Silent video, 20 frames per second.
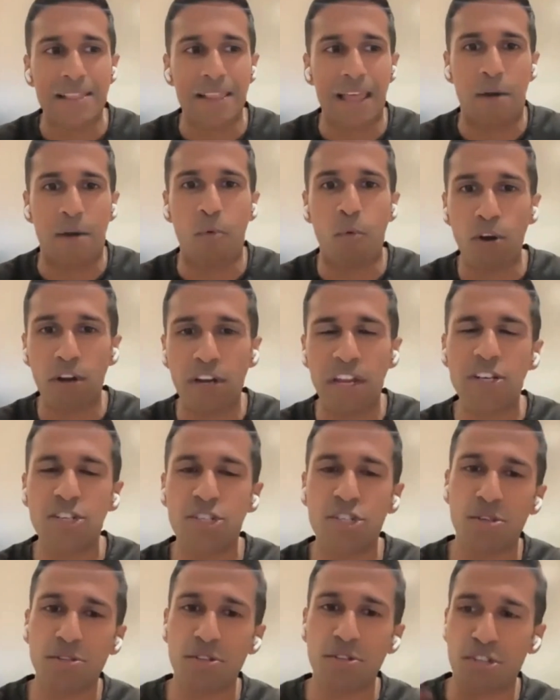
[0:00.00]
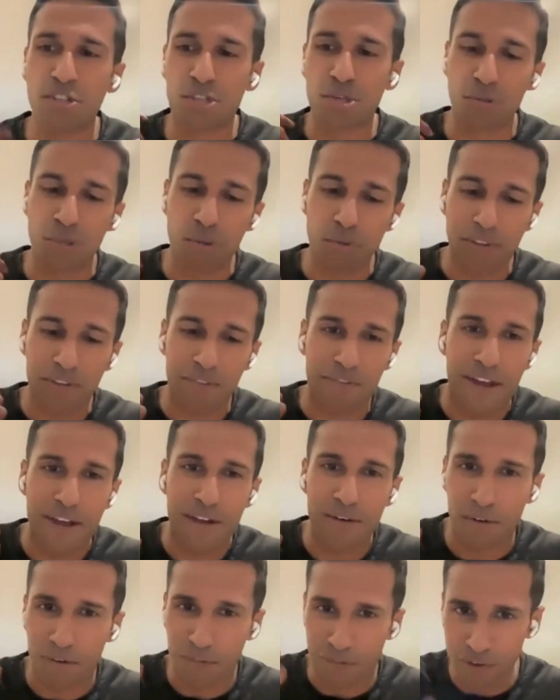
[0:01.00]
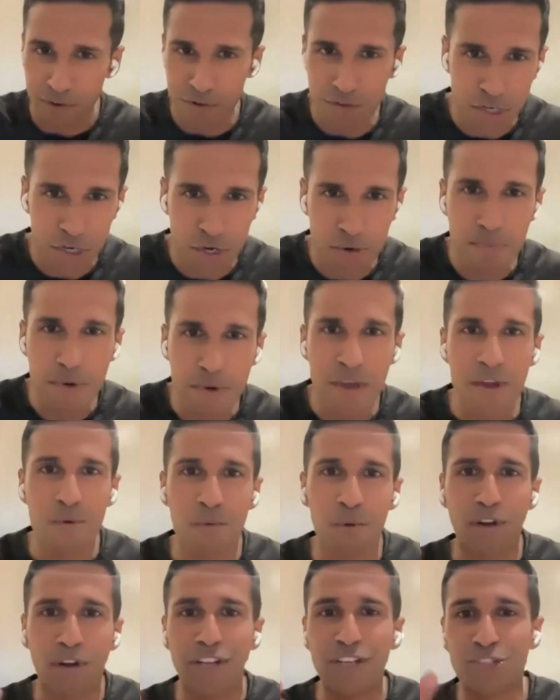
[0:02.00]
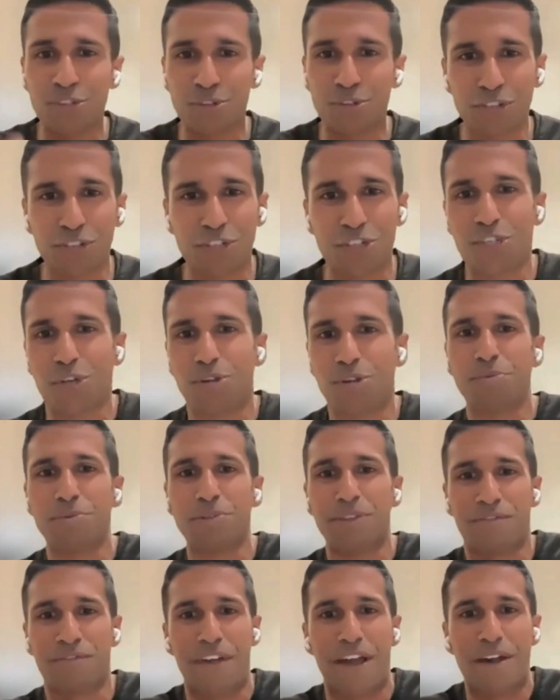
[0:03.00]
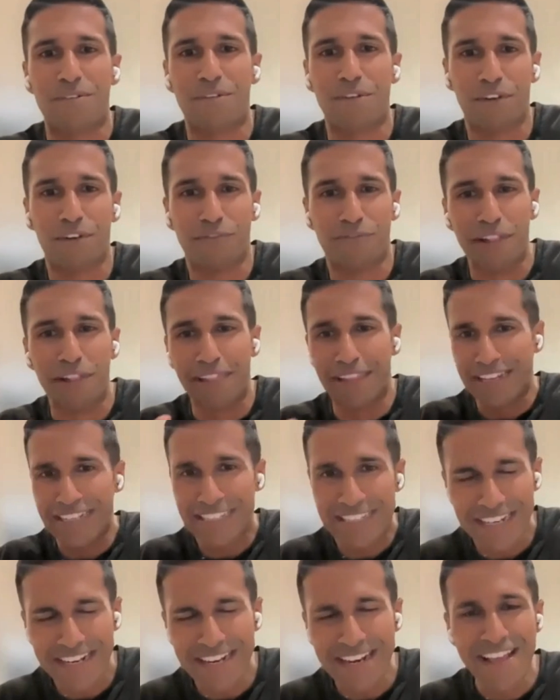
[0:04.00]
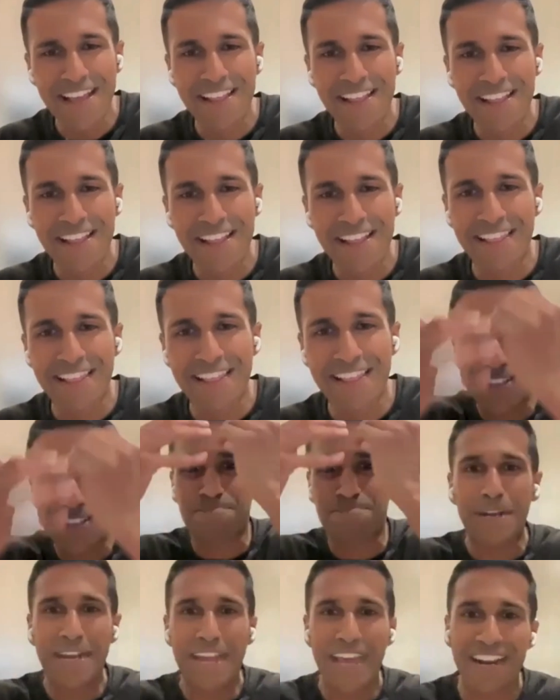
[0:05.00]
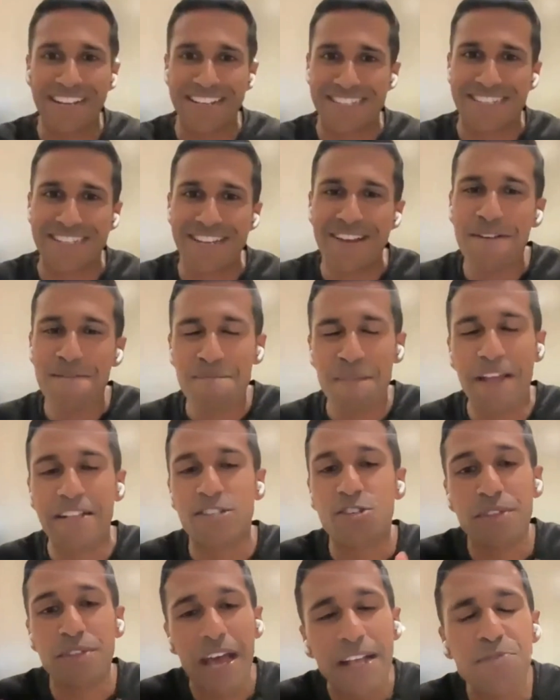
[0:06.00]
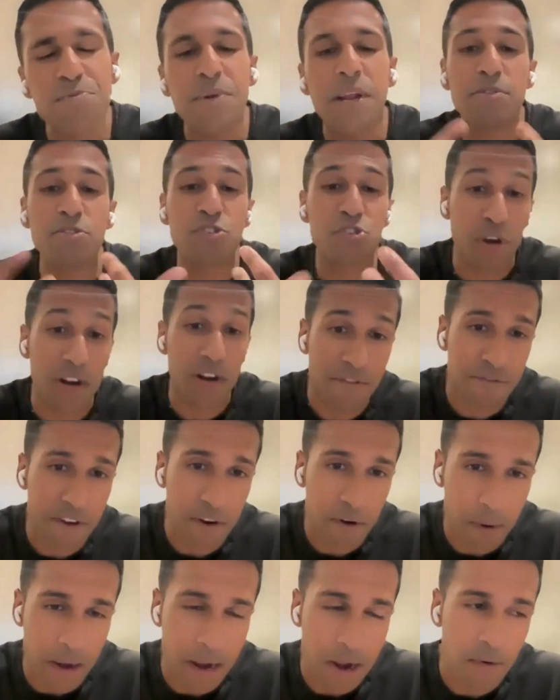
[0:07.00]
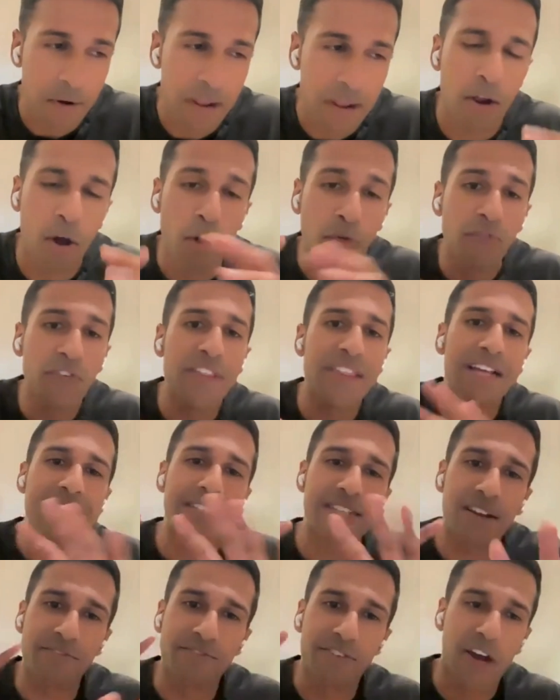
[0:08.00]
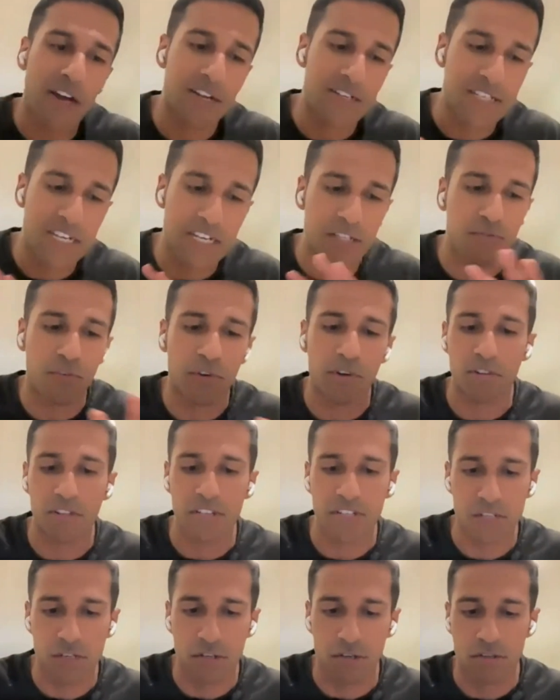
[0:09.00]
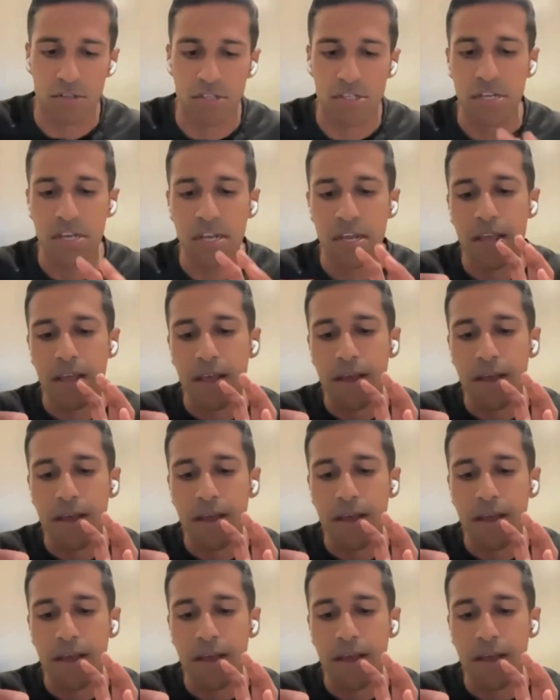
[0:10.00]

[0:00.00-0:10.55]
like working shoulder to shoulder with the founder of YouTube, working shoulder to shoulder with the founder of LinkedIn, like that's bananas. And so that's what I was trying to figure out. And hopefully that's enough context for your listeners